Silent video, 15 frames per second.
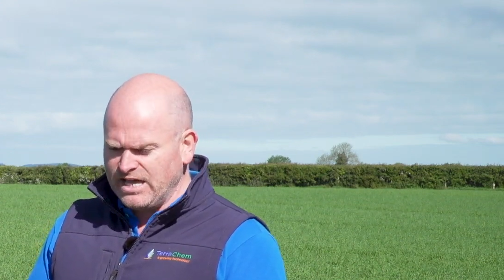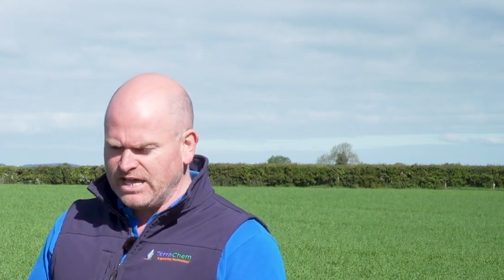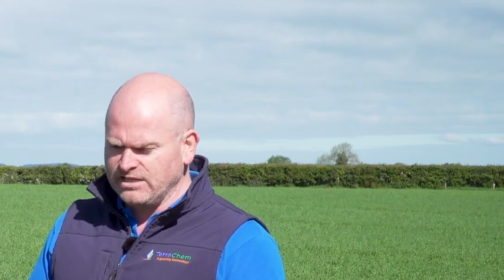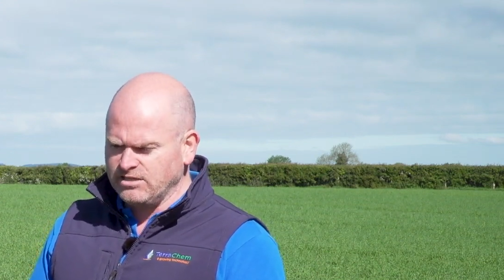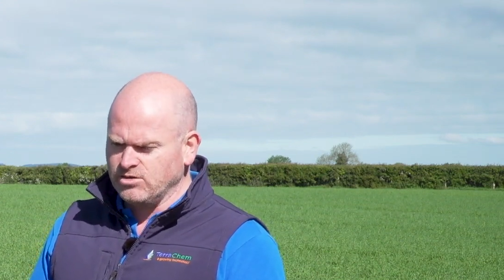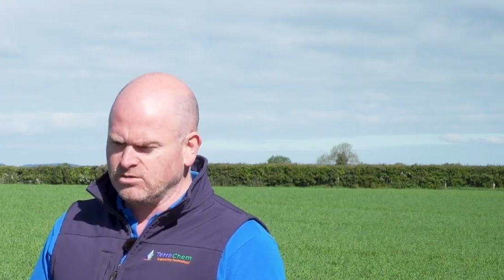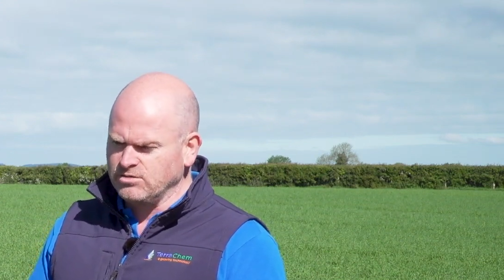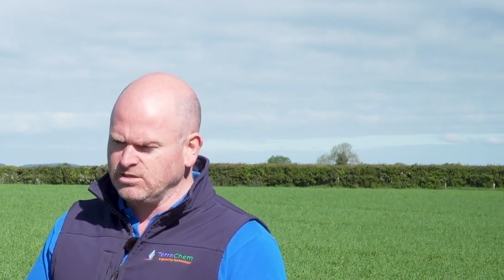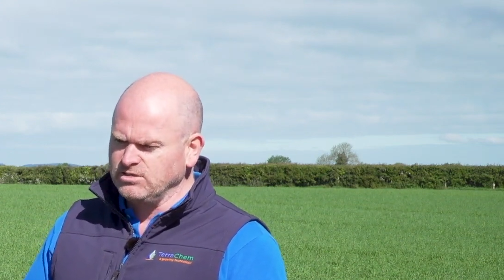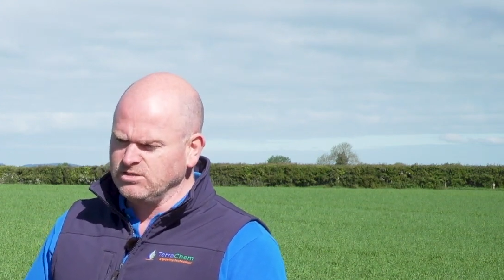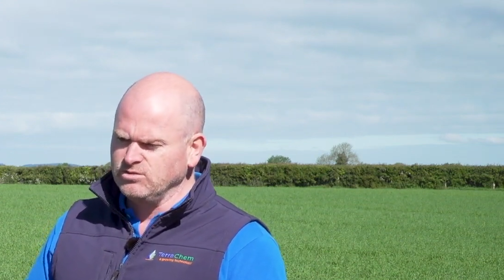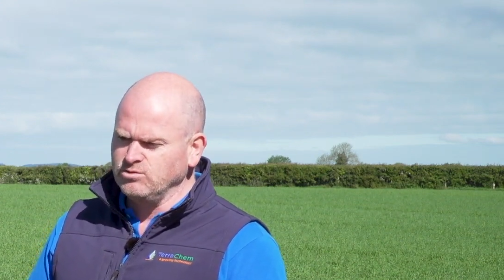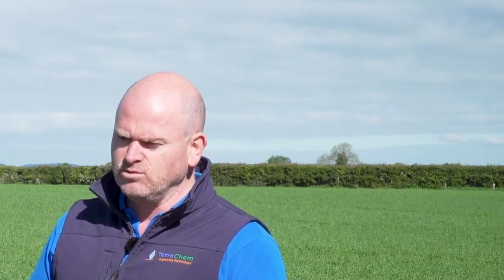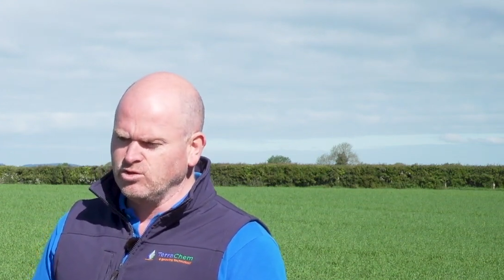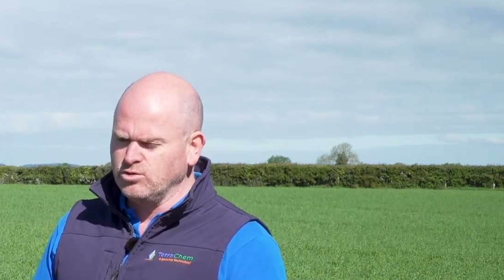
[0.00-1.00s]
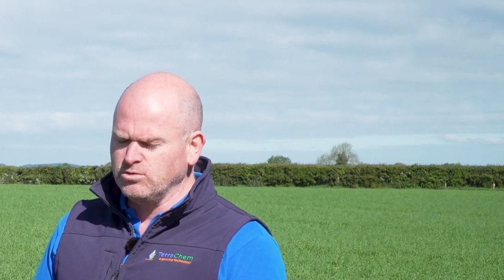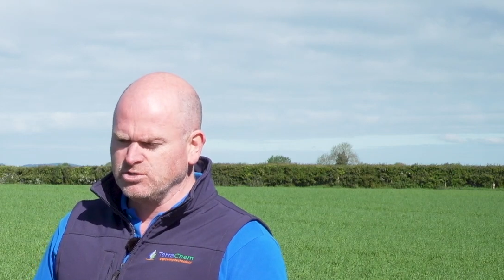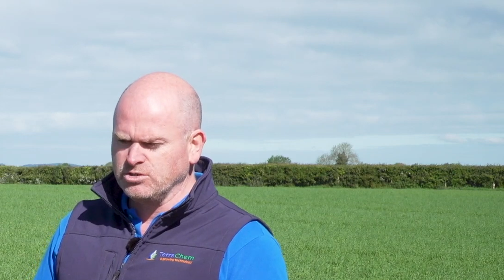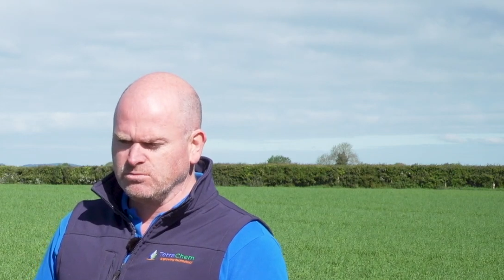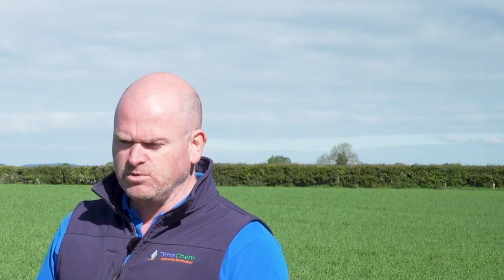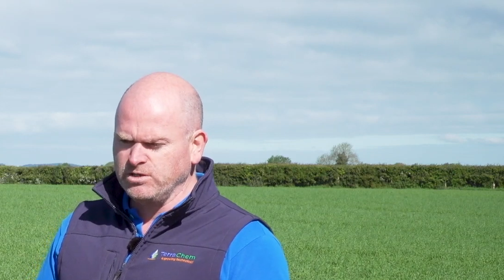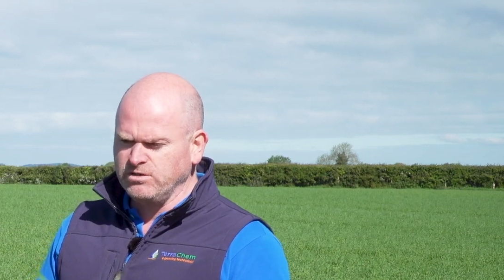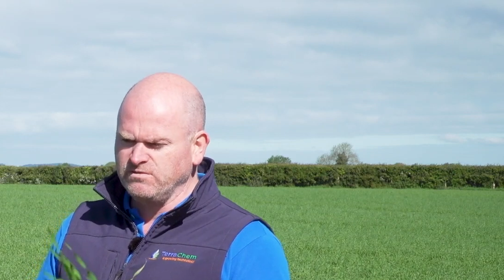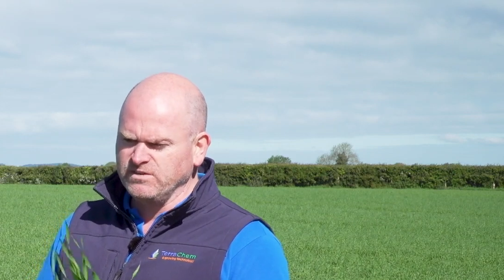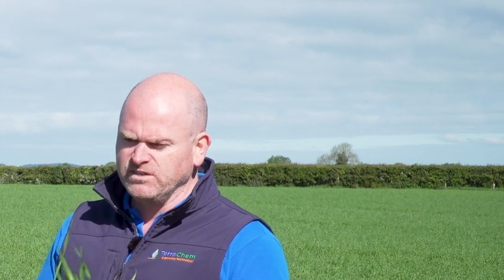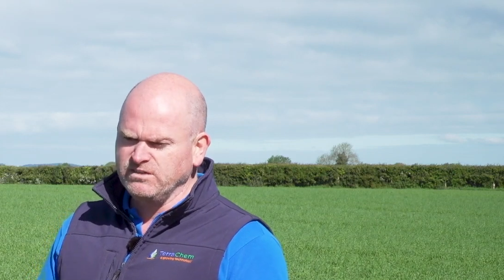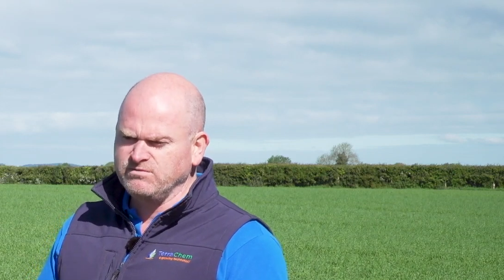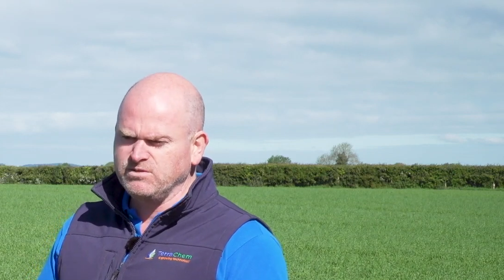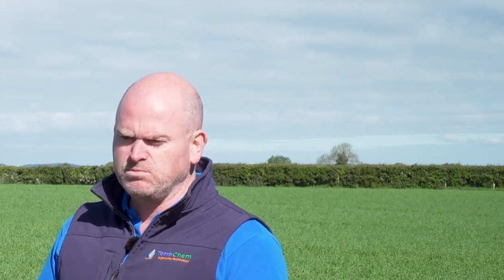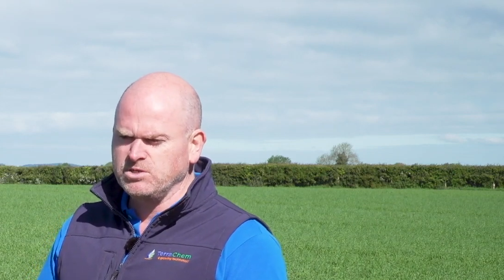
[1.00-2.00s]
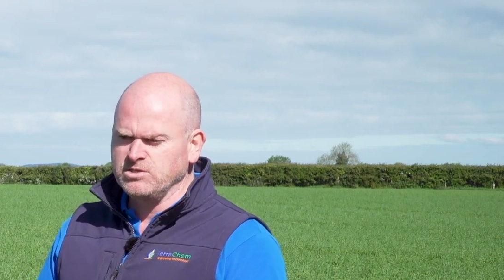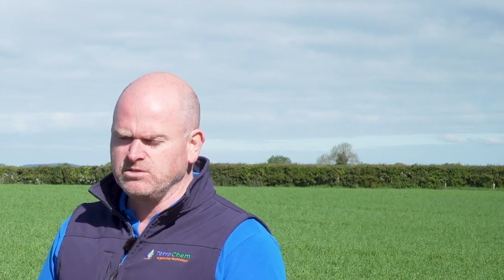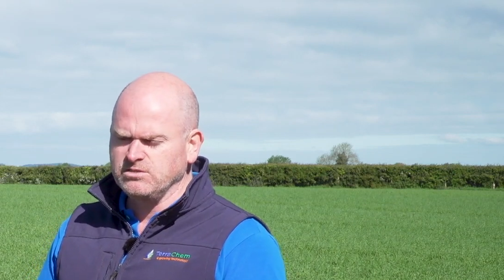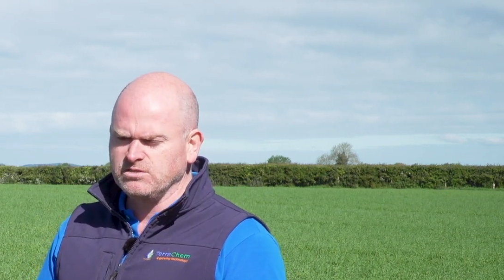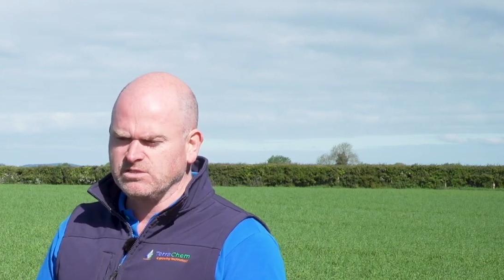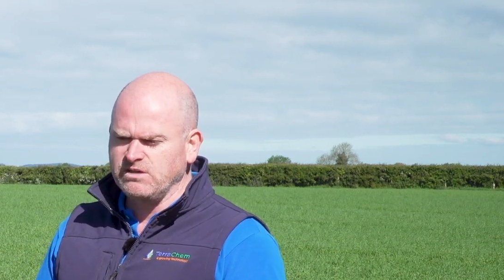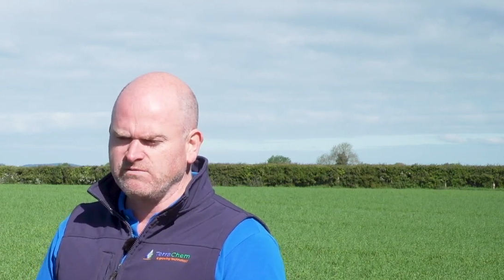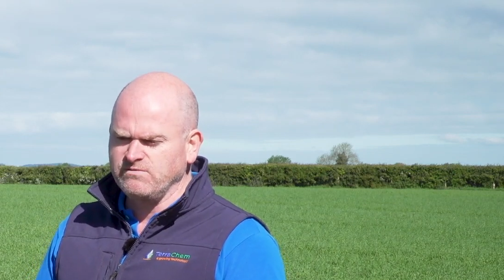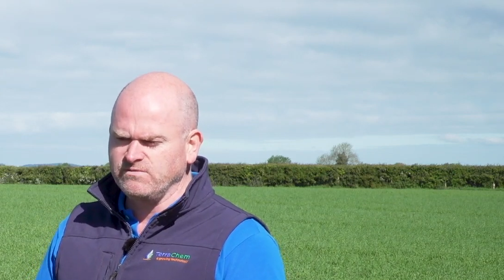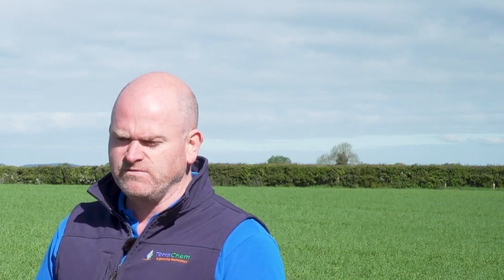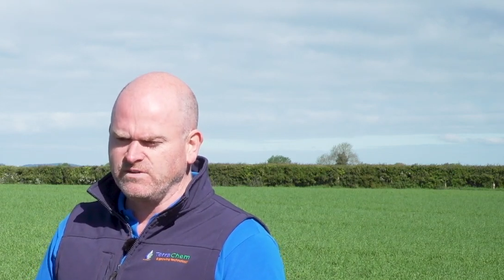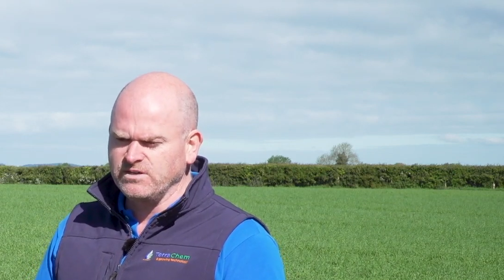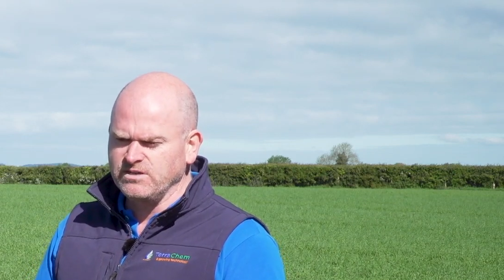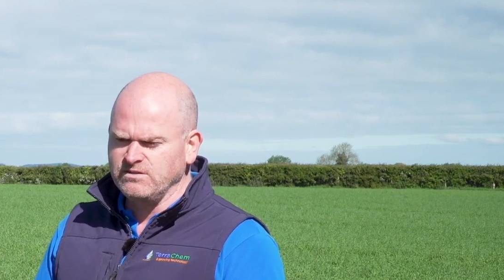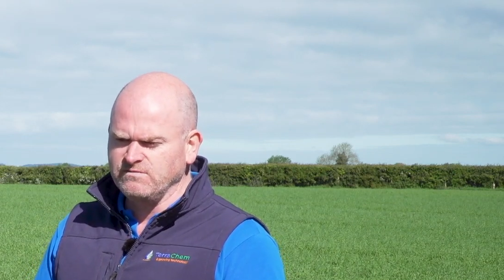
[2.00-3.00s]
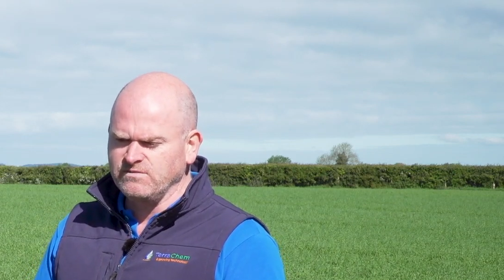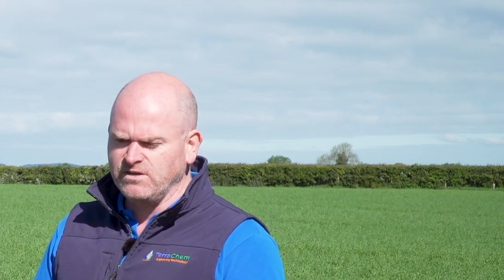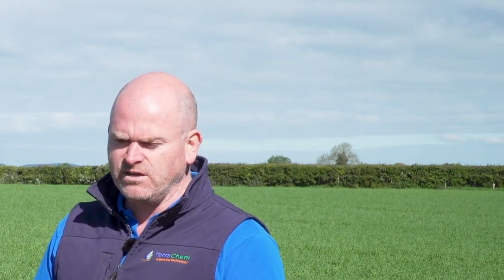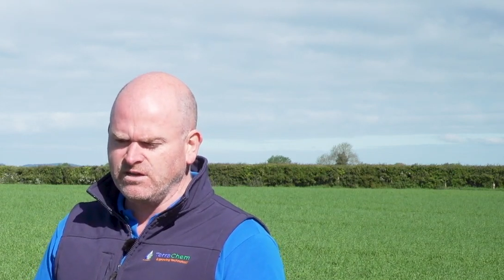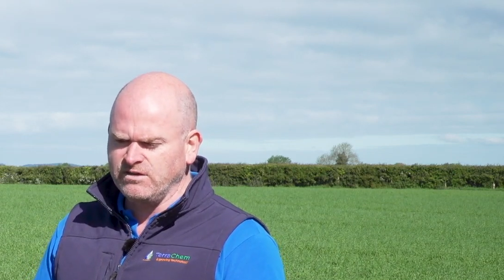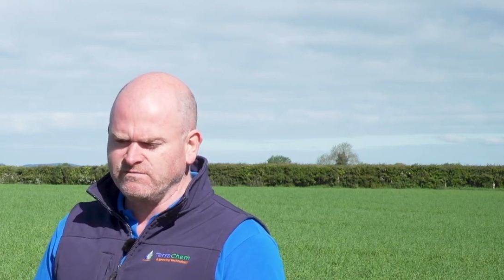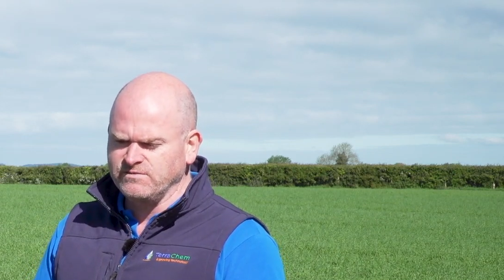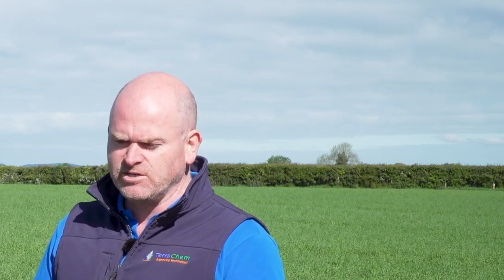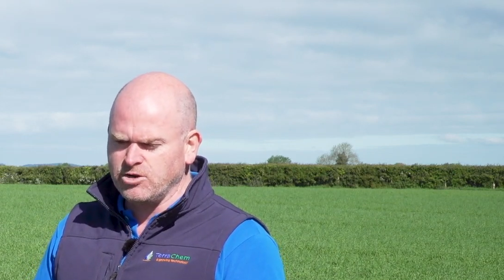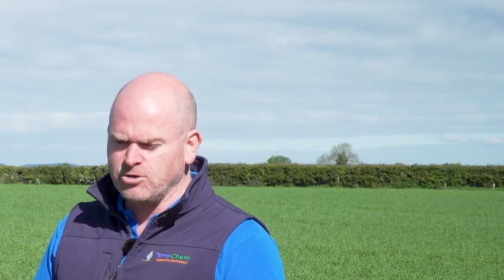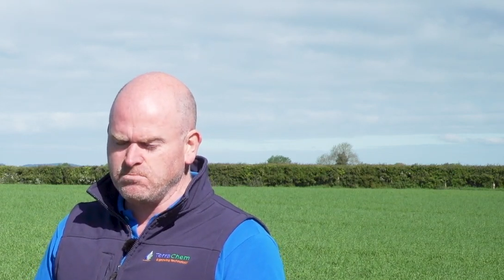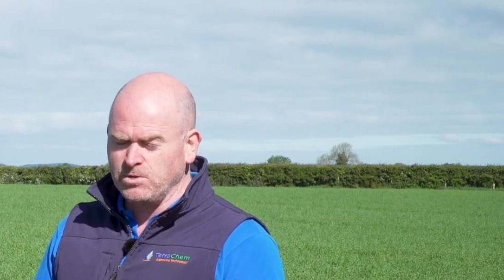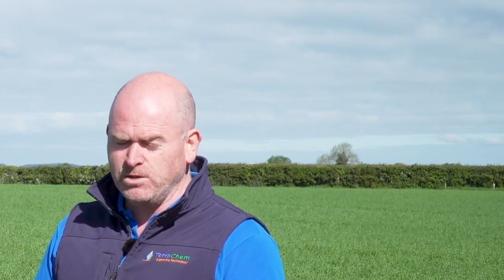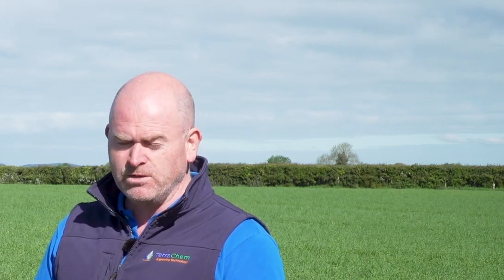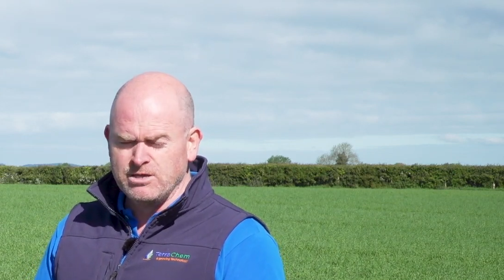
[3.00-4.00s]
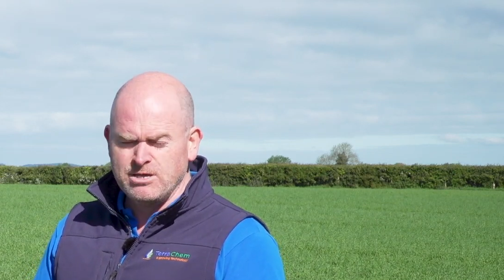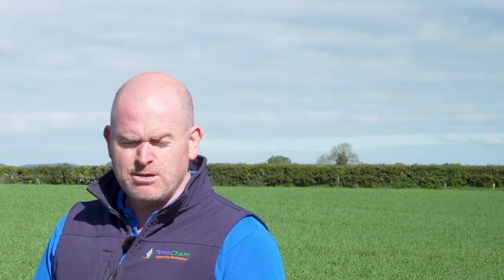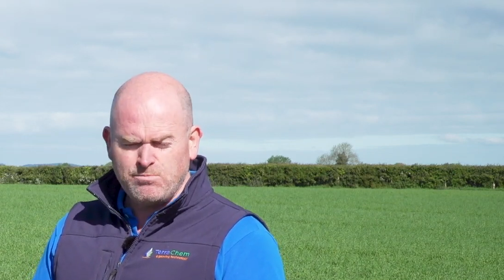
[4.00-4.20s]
At 32, go with your 0.5 to 0.75 of Terpal